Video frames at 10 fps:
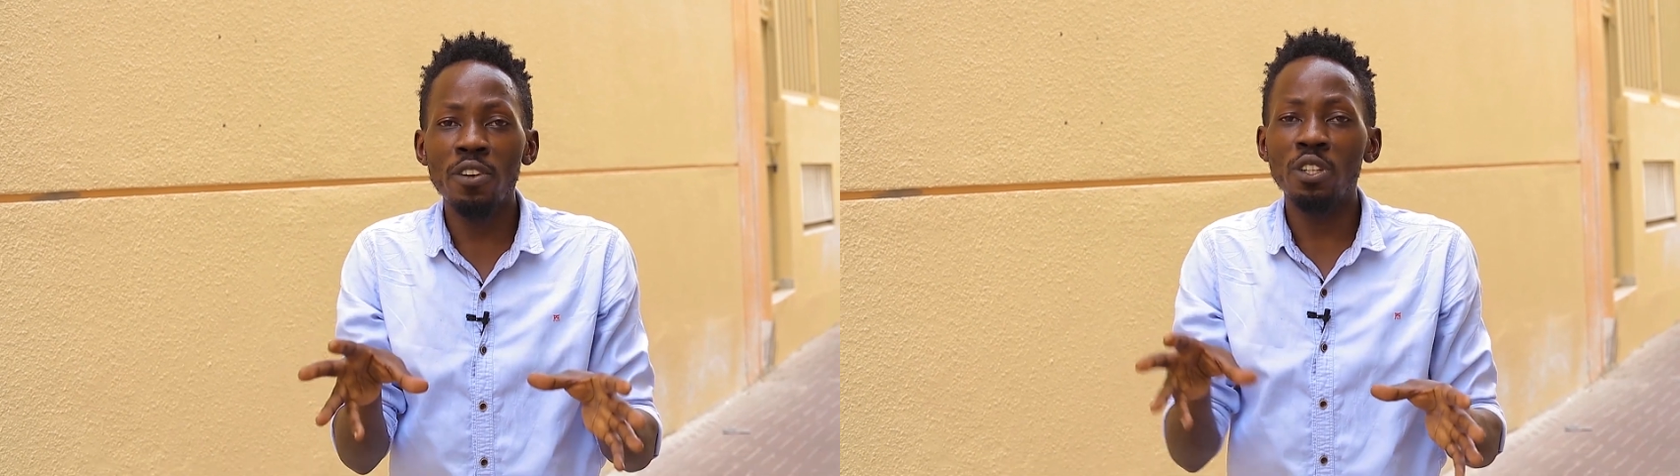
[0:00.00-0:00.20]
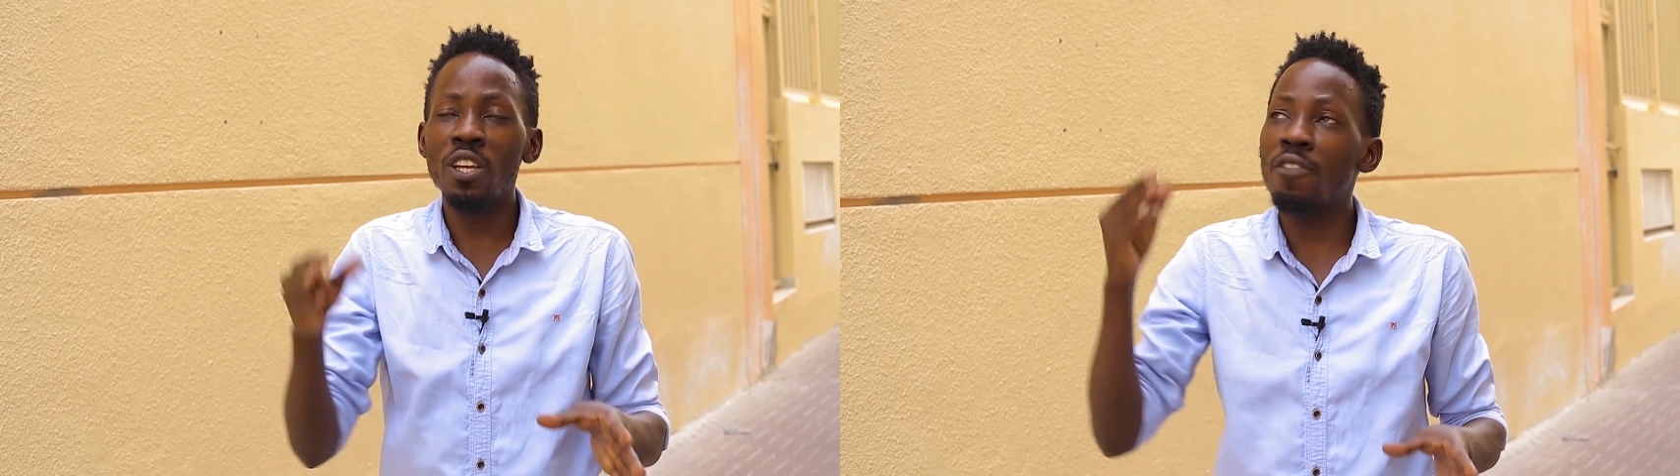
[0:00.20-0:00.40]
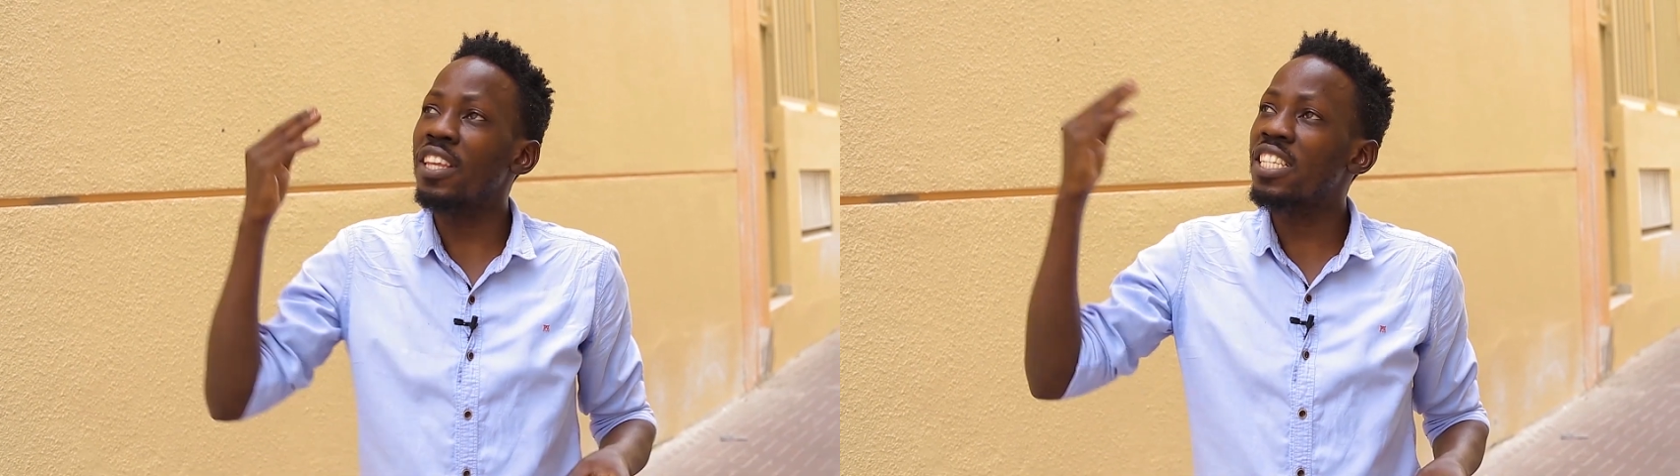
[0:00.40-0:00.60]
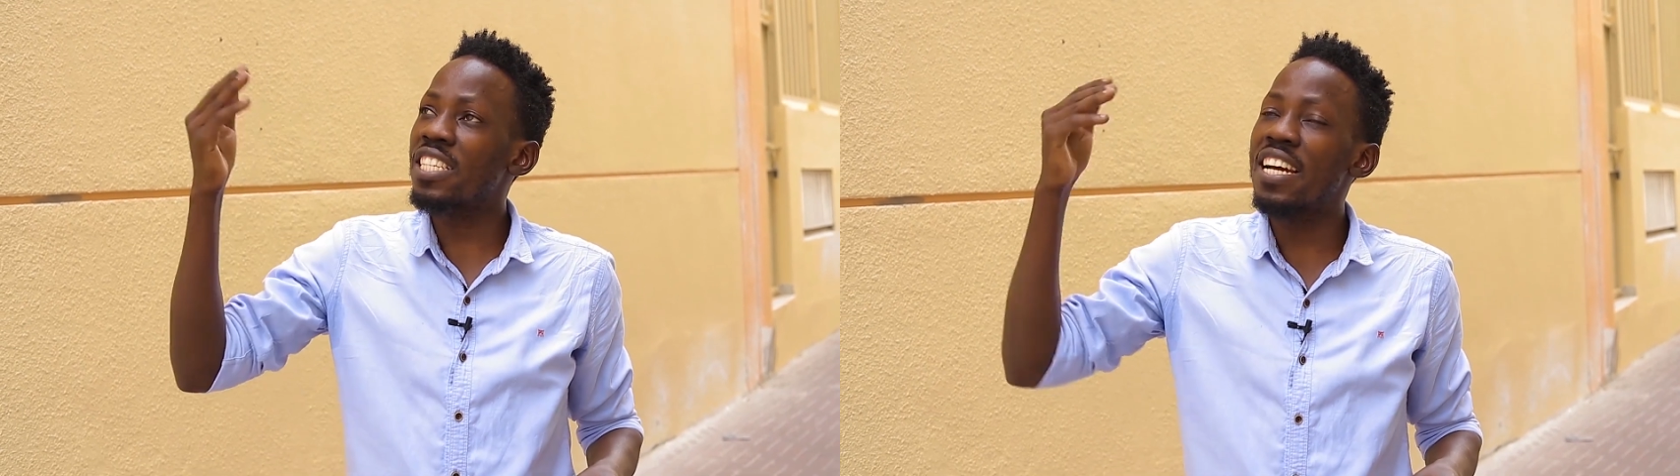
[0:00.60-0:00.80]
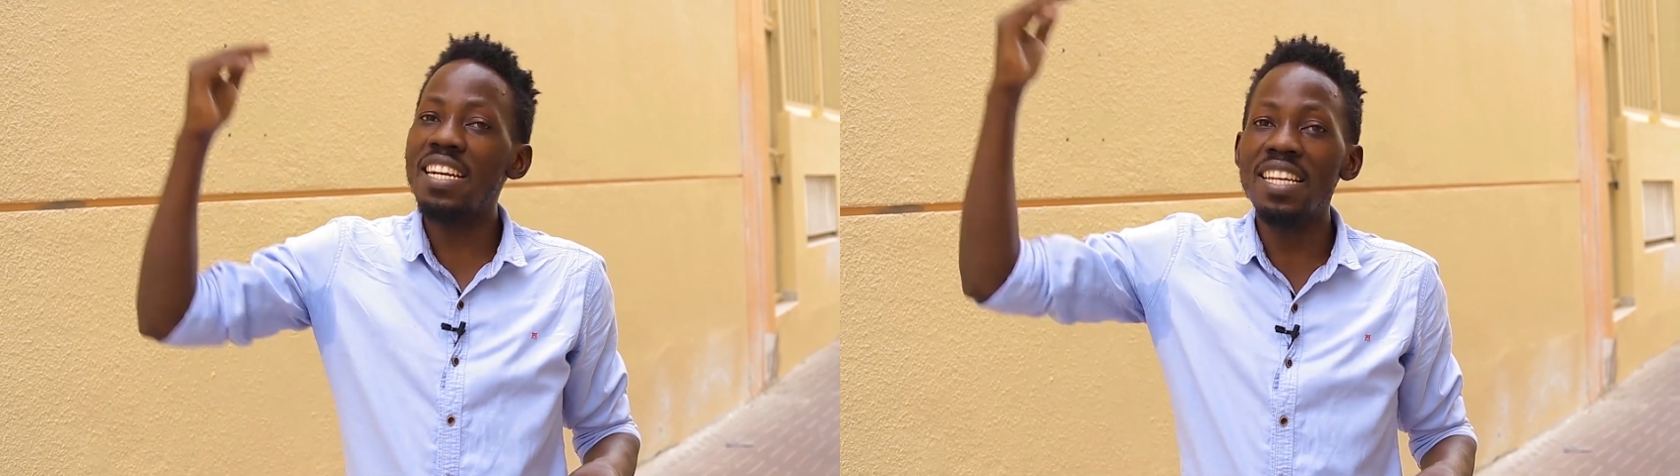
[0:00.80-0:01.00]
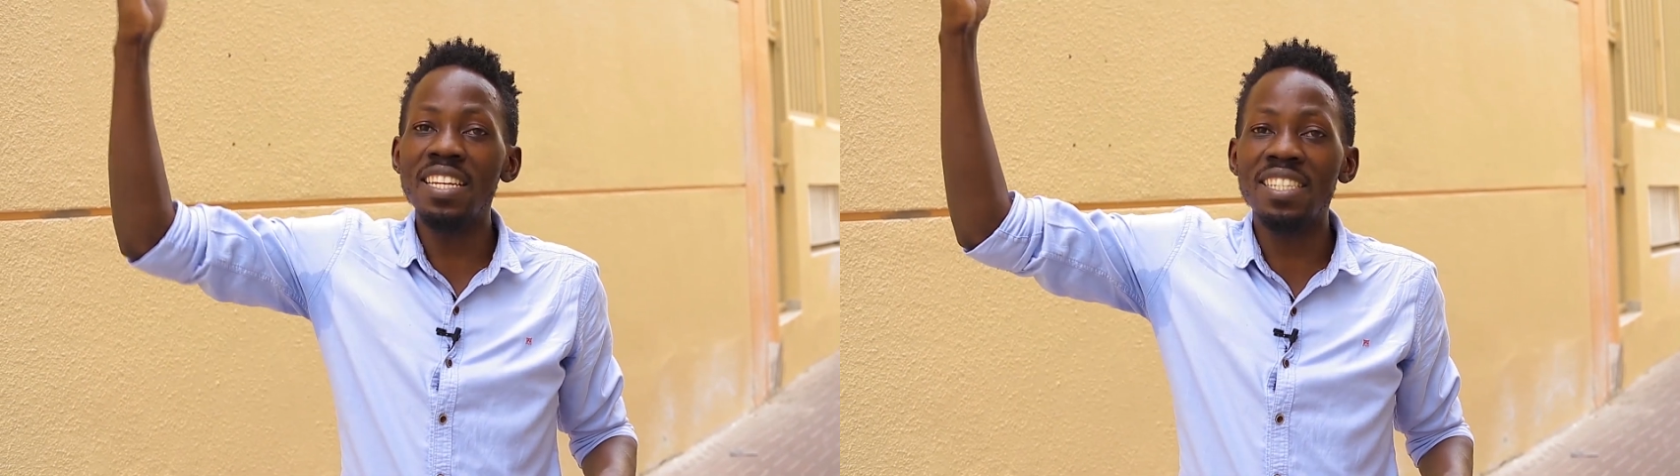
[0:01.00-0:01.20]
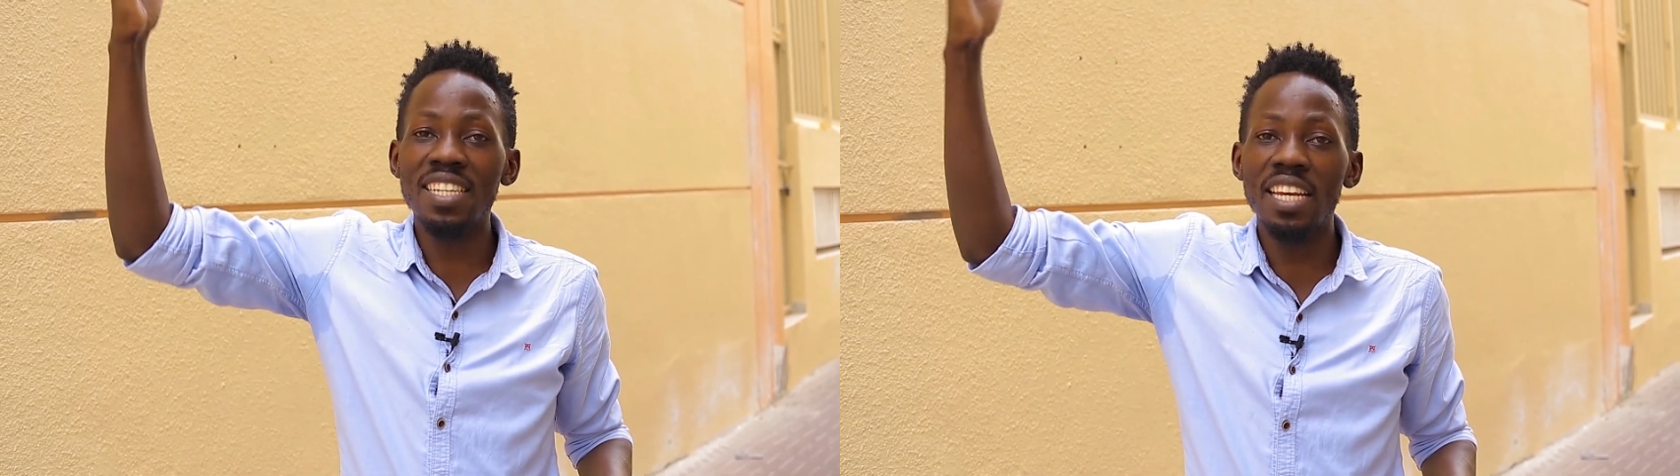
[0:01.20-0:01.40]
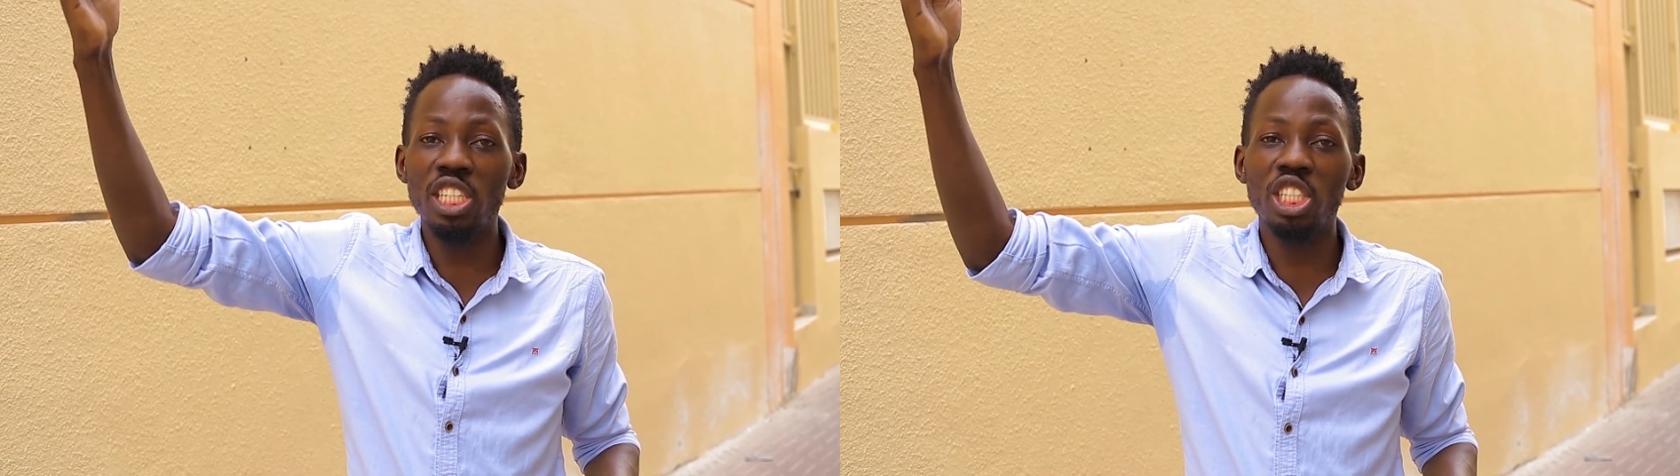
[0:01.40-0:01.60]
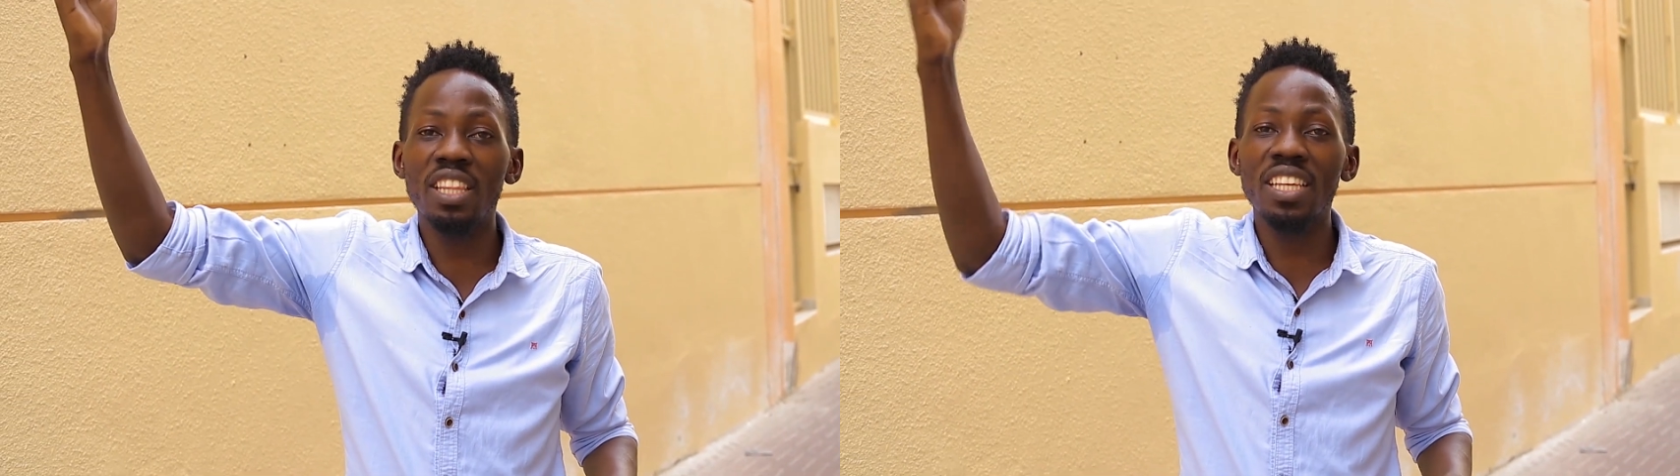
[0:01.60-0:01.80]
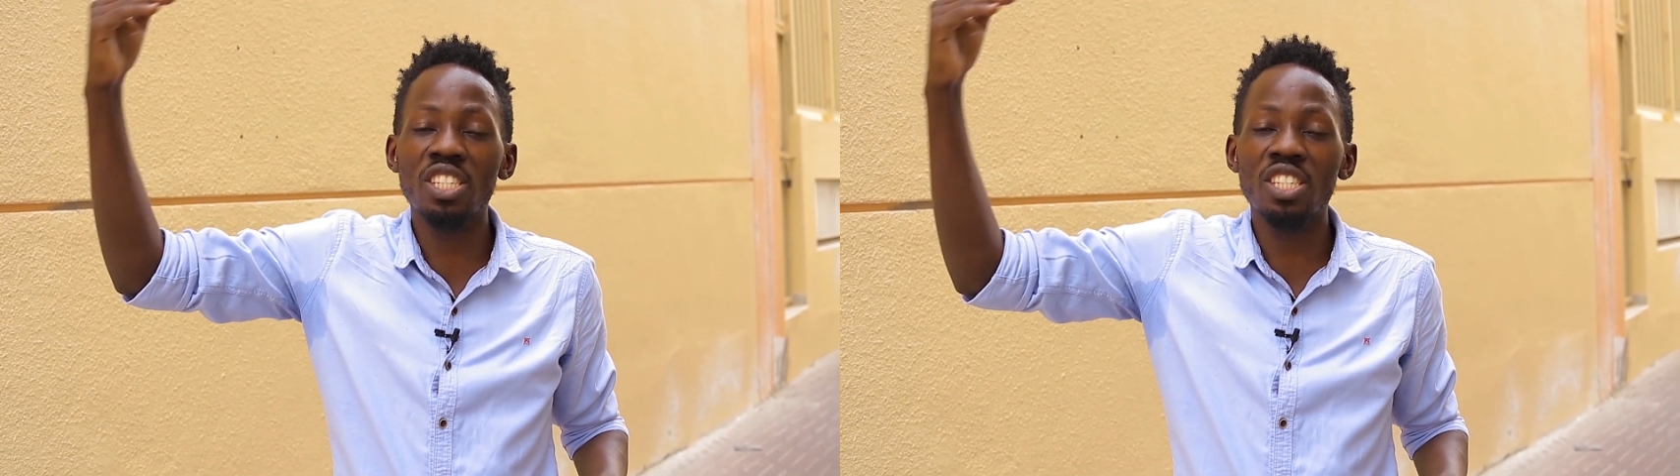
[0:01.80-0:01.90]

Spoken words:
feel if the sun is hitting